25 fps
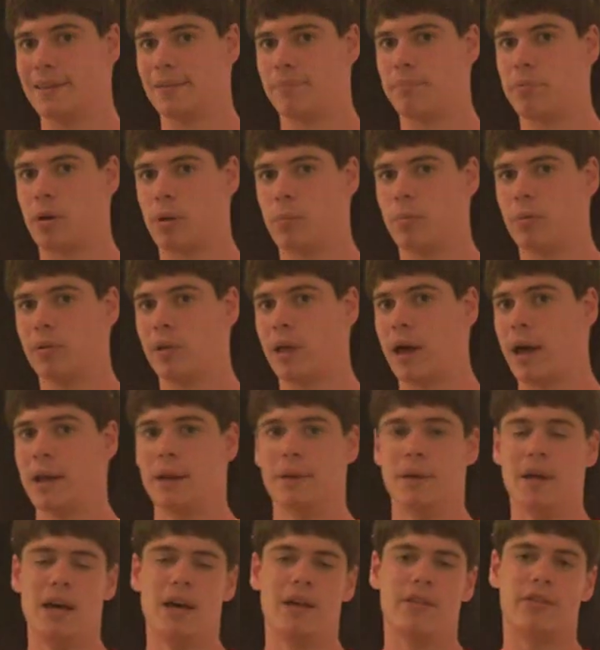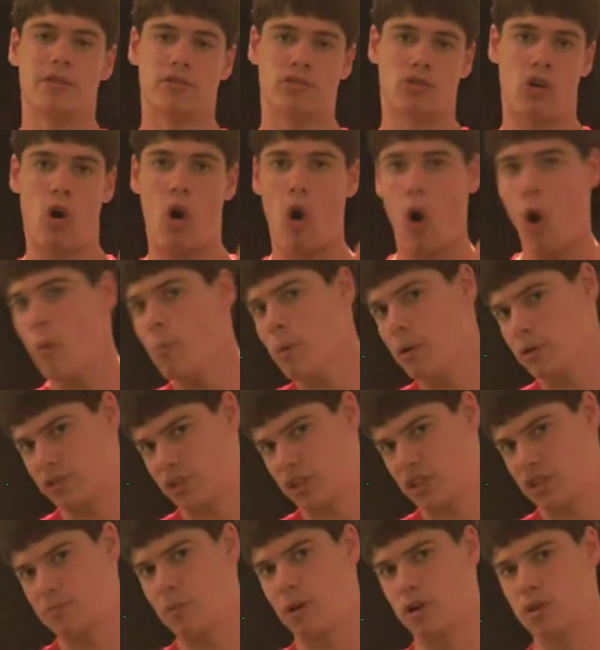the purple light. There's
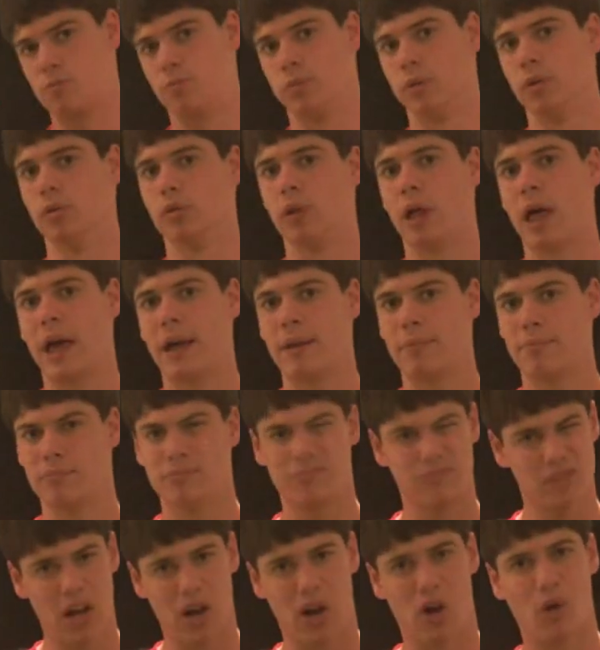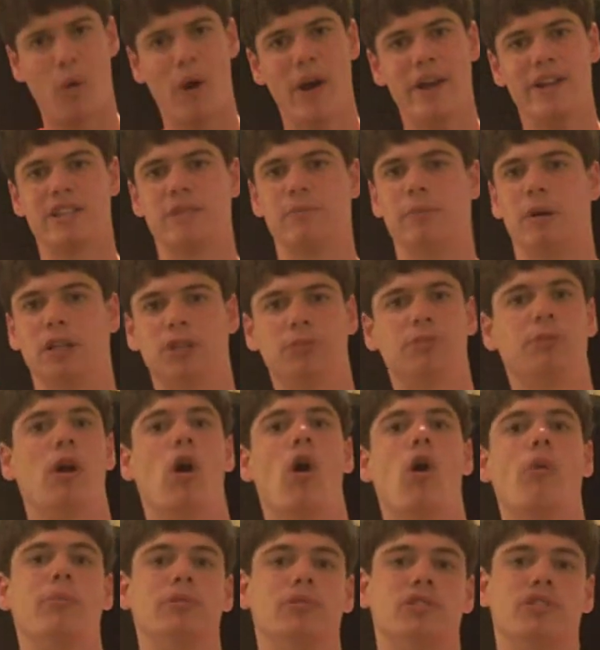almost as much blue light, not quite as much, but
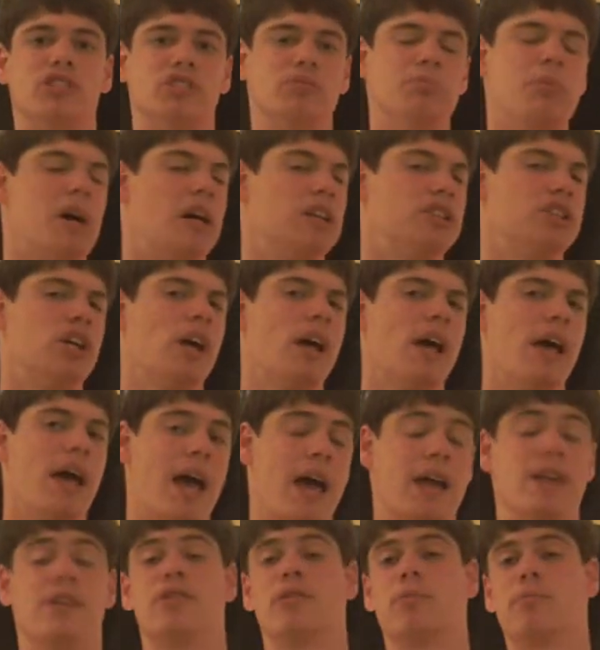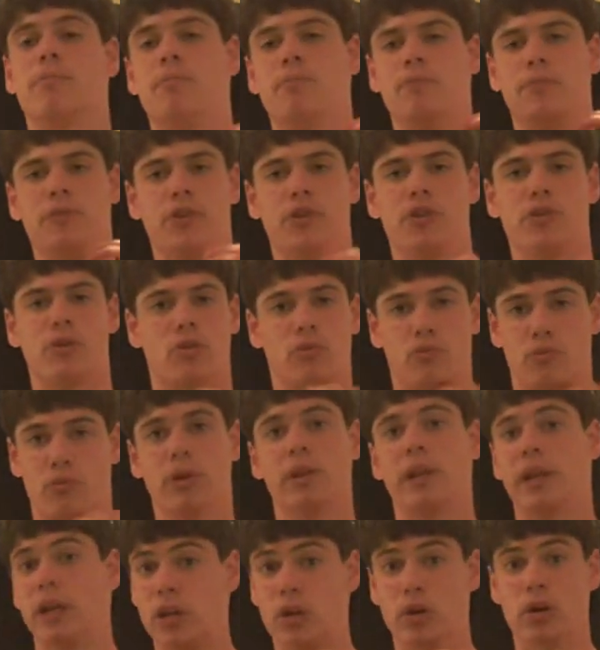almost as much, and you're
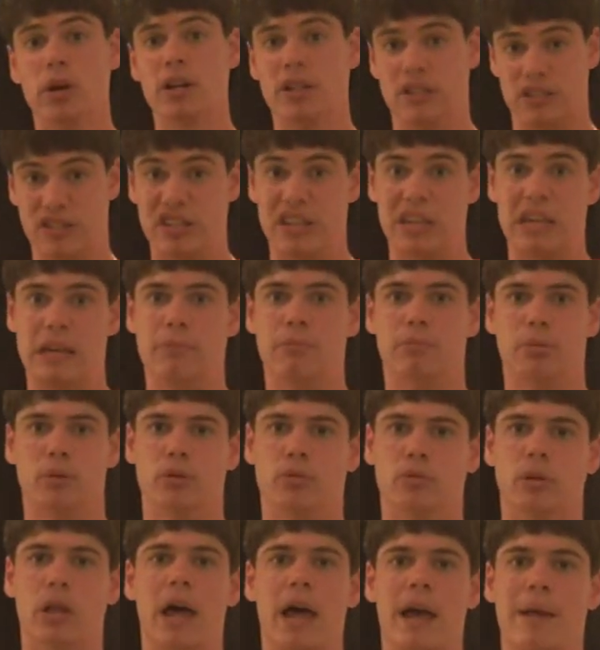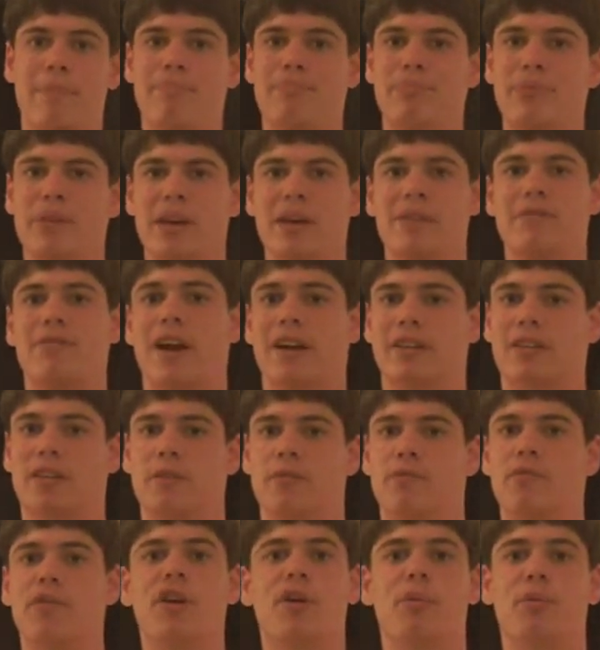really good at seeing blue light. In fact,
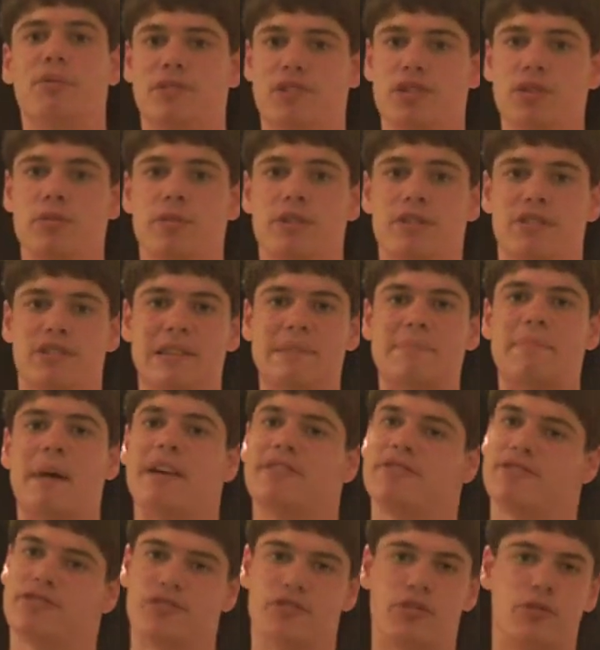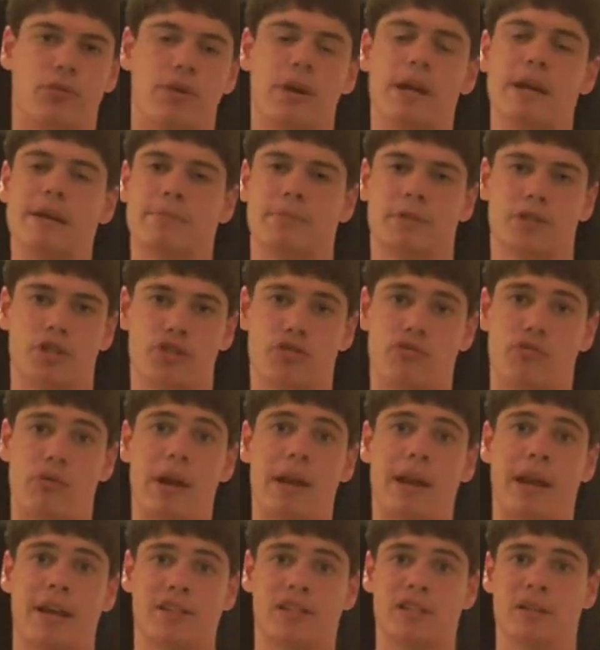the frequency you can see best is green, which is
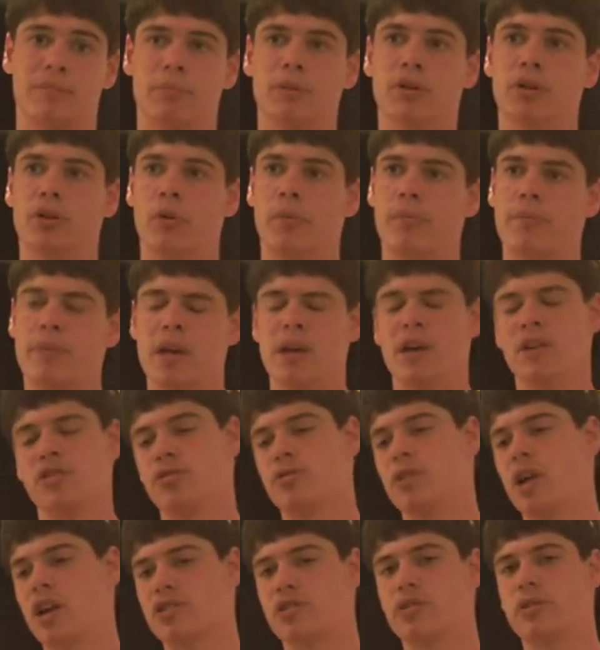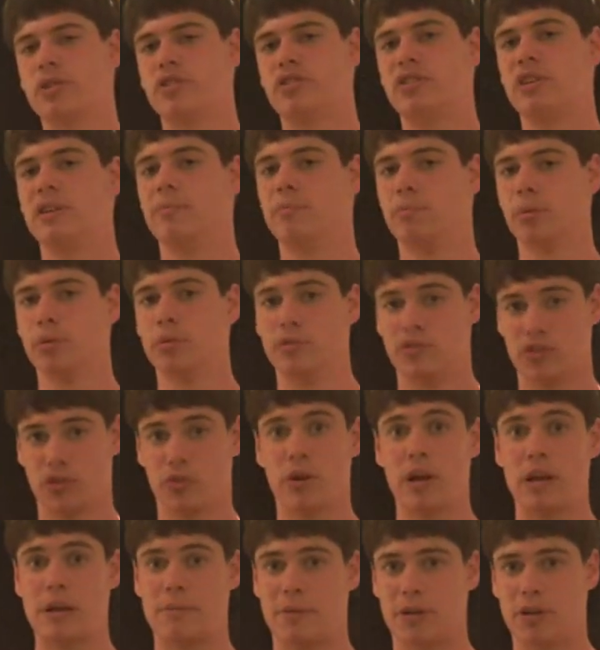right next to blue. So you're not as good at seeing blue as
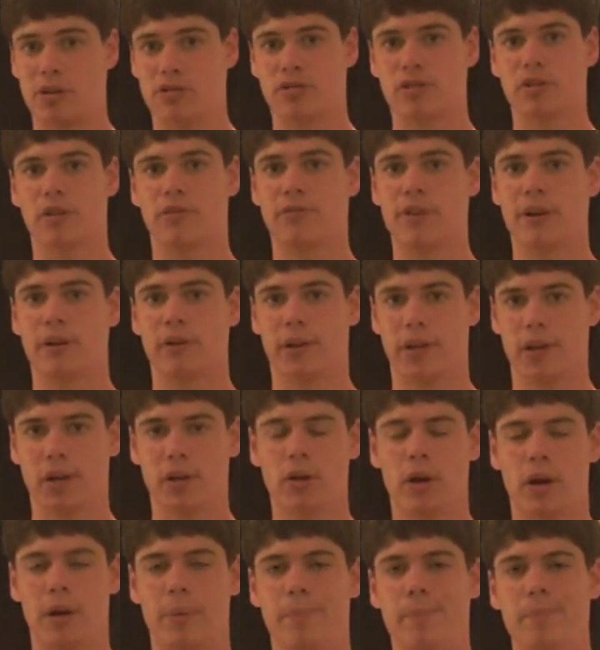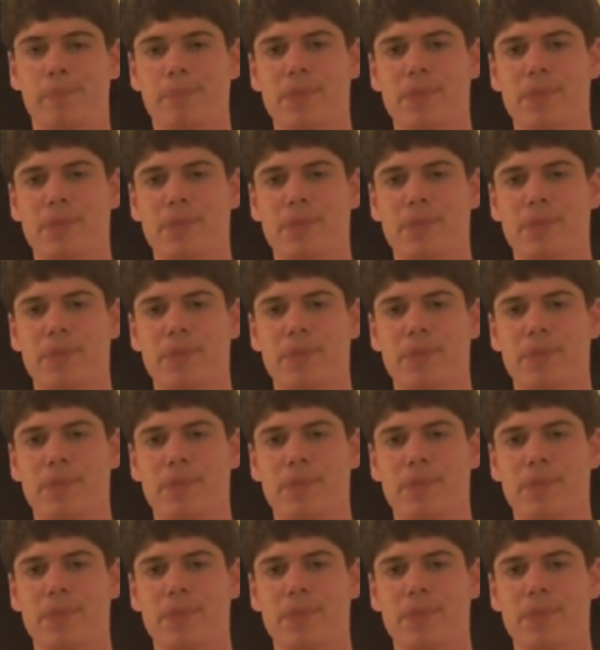green, but you're still fairly good.